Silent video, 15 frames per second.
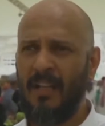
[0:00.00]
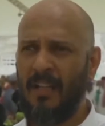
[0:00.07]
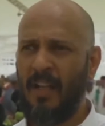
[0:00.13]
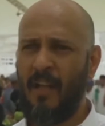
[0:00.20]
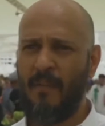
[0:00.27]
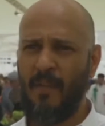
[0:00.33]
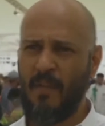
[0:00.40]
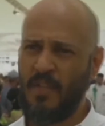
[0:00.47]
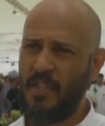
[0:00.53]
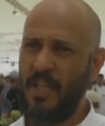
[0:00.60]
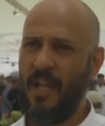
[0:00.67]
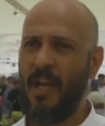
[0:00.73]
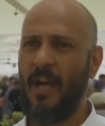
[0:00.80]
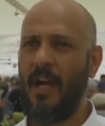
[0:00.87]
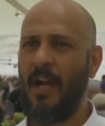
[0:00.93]
but with the
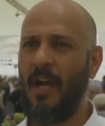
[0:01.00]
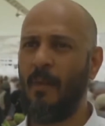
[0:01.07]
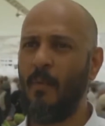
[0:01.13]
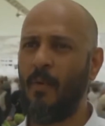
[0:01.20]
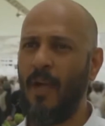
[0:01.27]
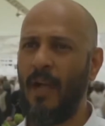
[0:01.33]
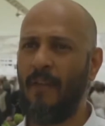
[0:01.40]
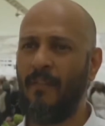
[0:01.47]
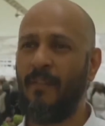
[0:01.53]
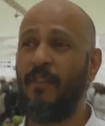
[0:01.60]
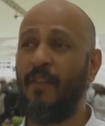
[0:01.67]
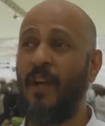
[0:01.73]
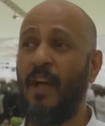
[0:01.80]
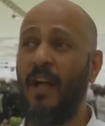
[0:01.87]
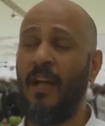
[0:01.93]
Crown Prince's
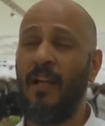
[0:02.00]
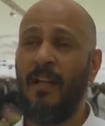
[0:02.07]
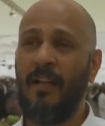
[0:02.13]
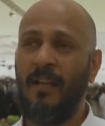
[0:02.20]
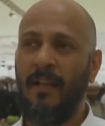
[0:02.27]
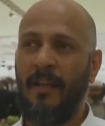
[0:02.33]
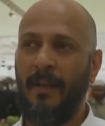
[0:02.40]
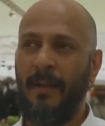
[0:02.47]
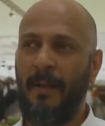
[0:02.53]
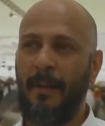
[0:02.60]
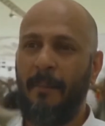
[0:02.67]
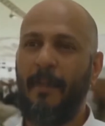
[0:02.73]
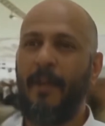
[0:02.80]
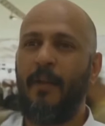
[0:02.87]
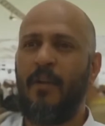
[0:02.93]
vision, two thousand
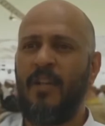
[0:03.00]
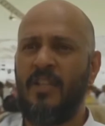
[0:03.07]
thirty,